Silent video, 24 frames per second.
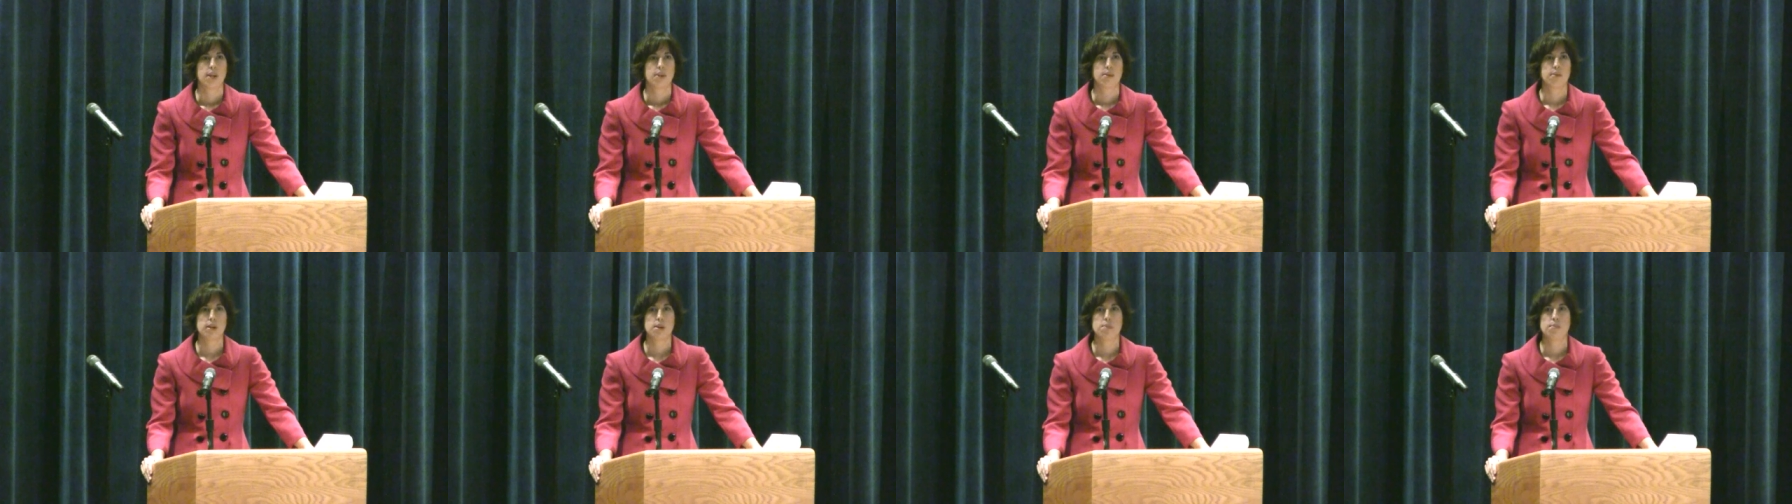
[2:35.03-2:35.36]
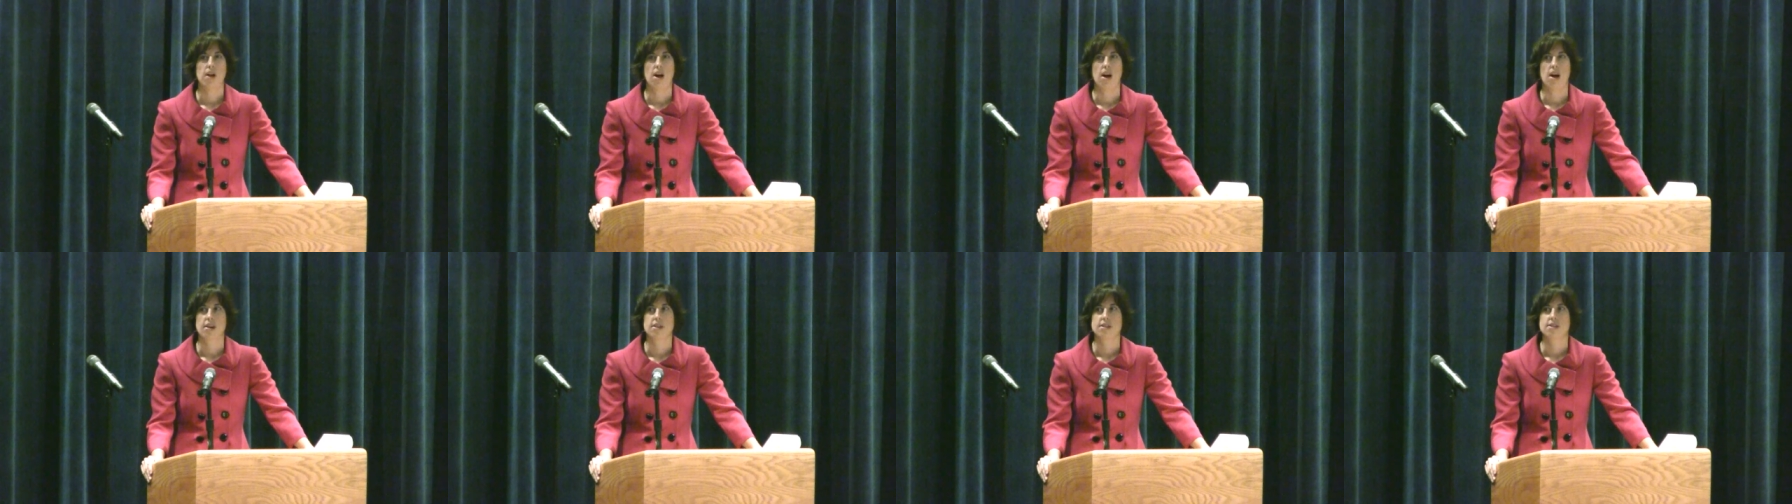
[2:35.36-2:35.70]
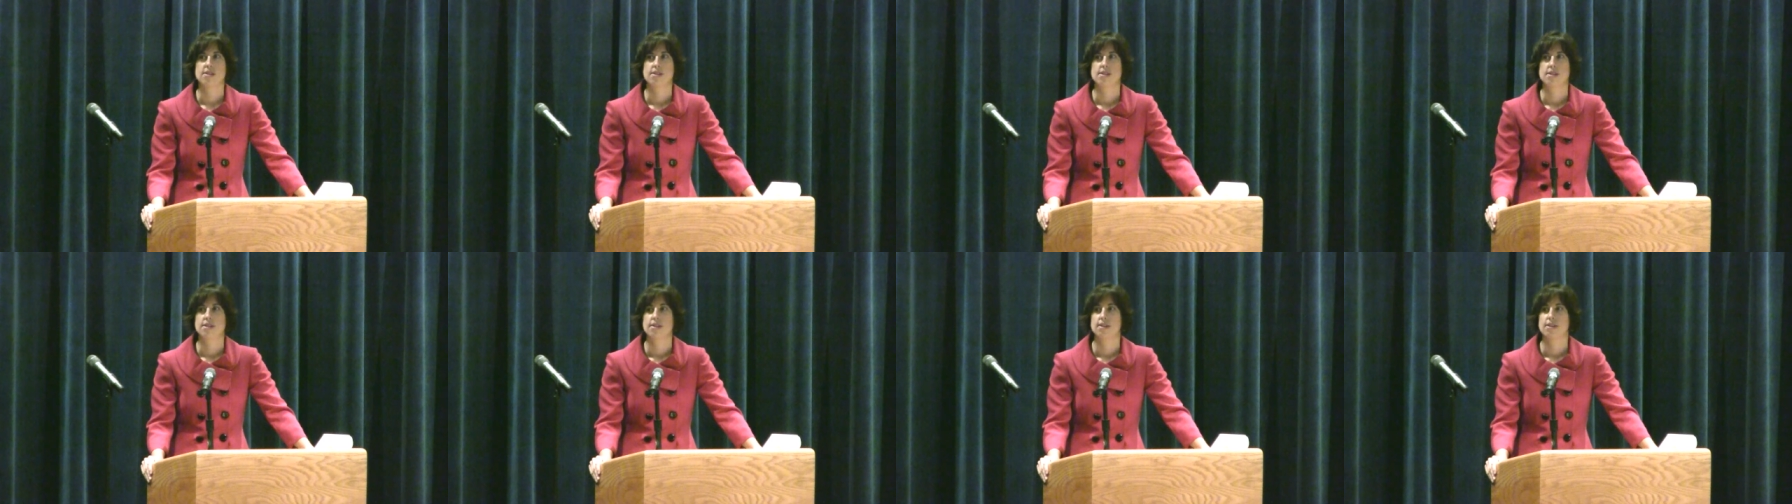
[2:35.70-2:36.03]
3
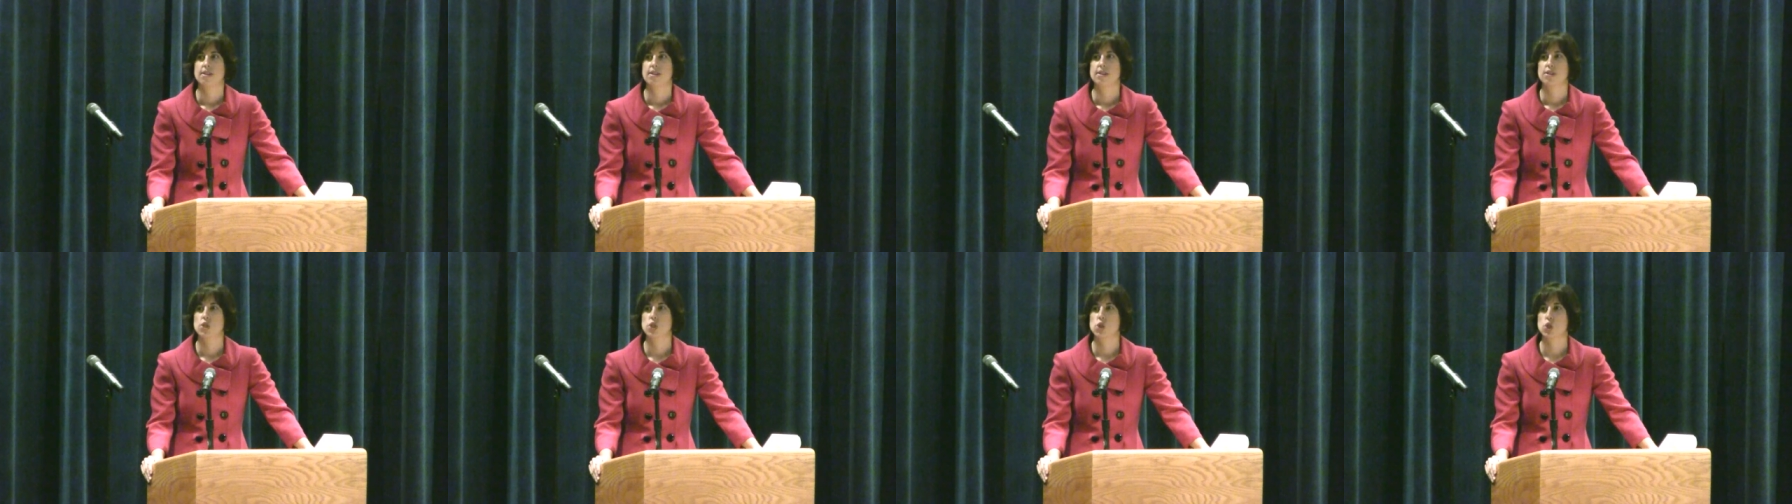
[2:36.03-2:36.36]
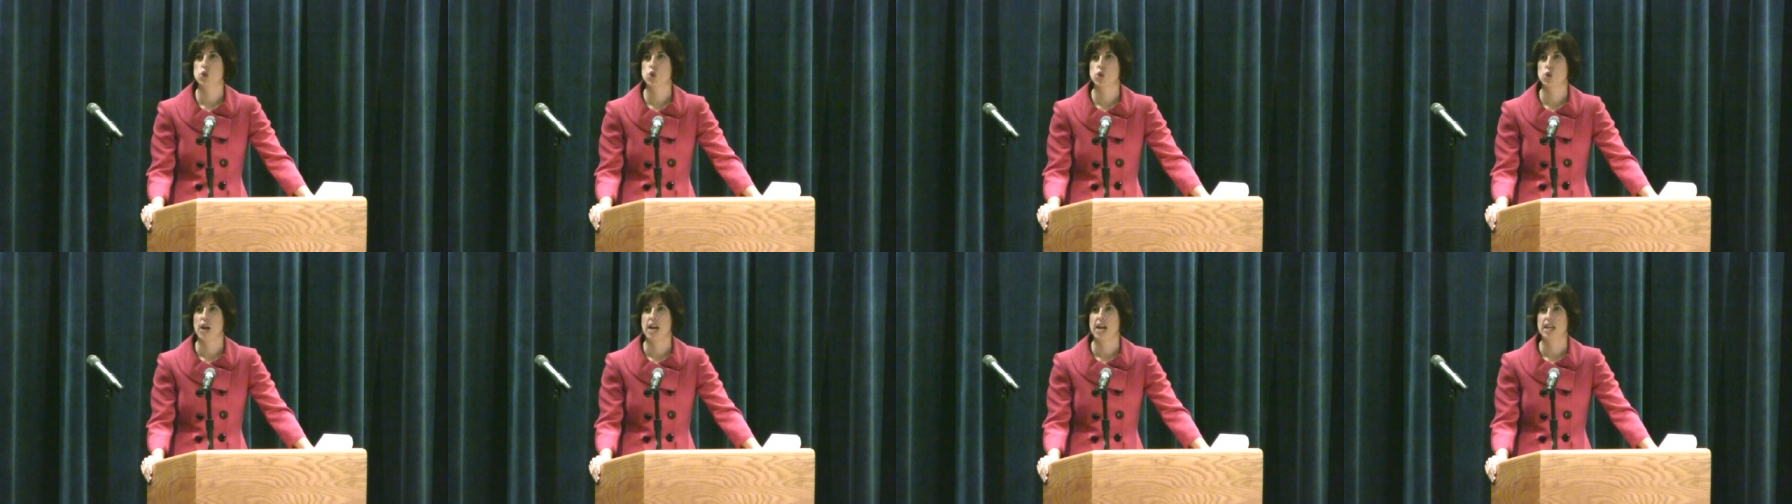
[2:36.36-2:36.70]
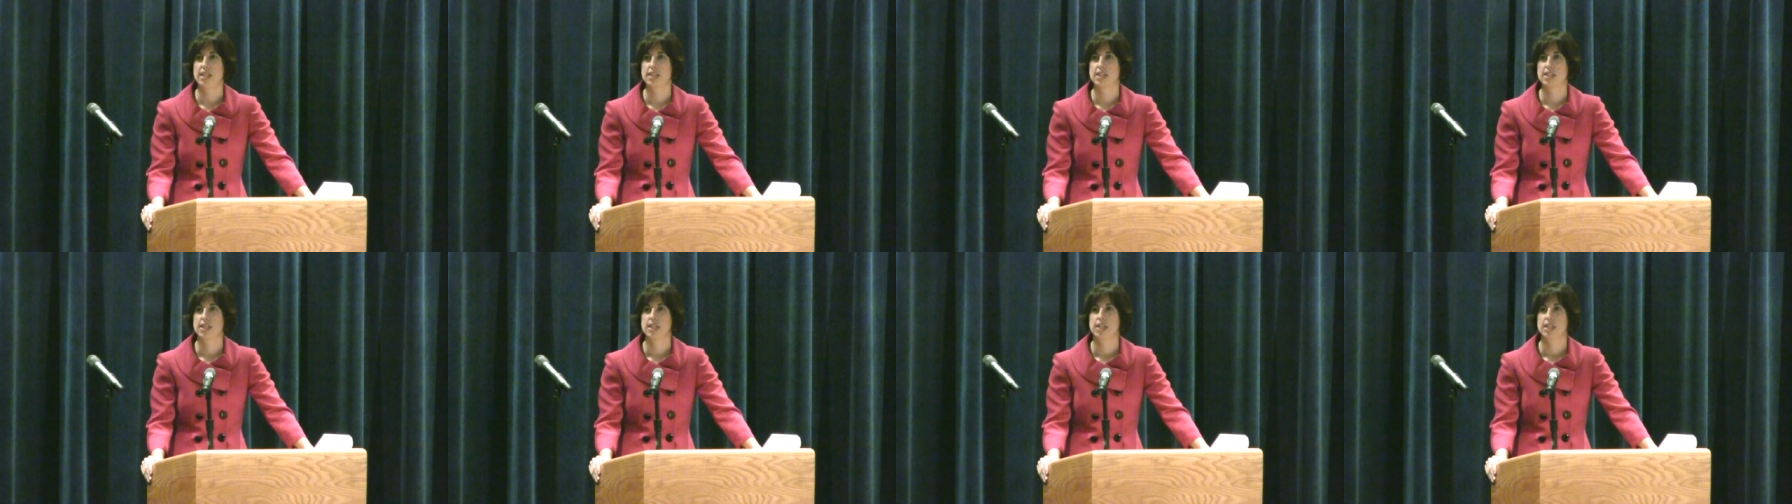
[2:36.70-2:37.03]
blocks
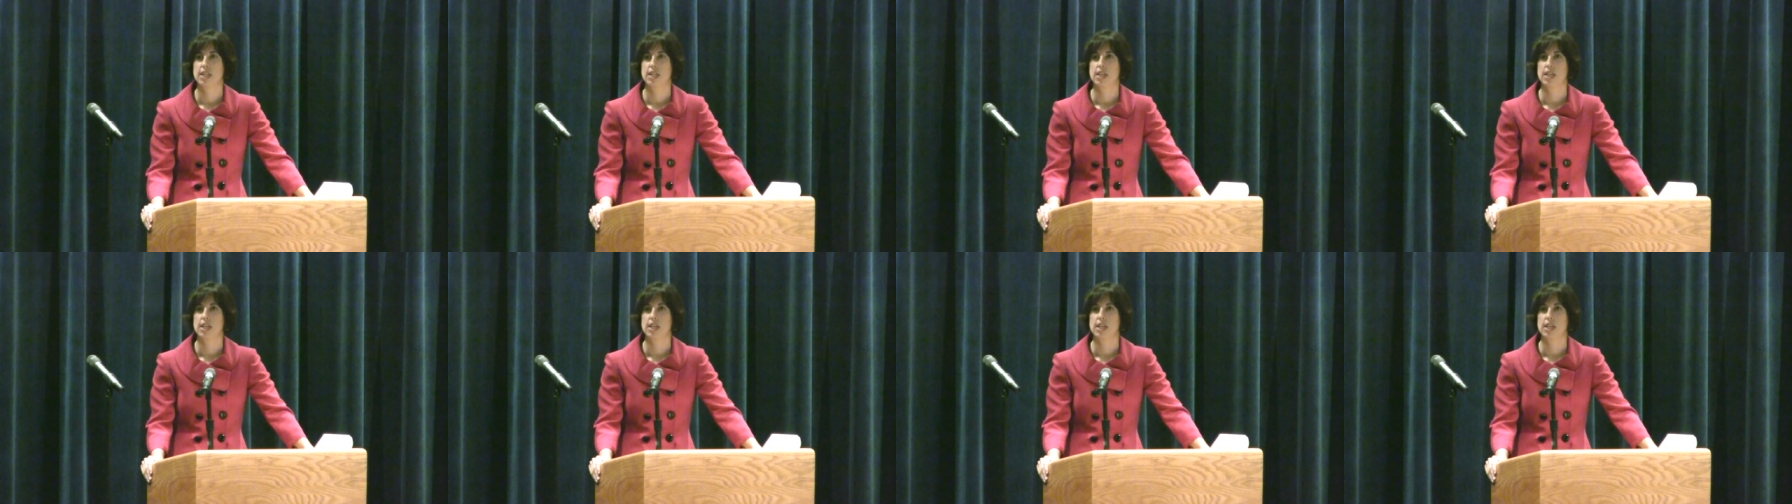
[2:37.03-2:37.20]
straight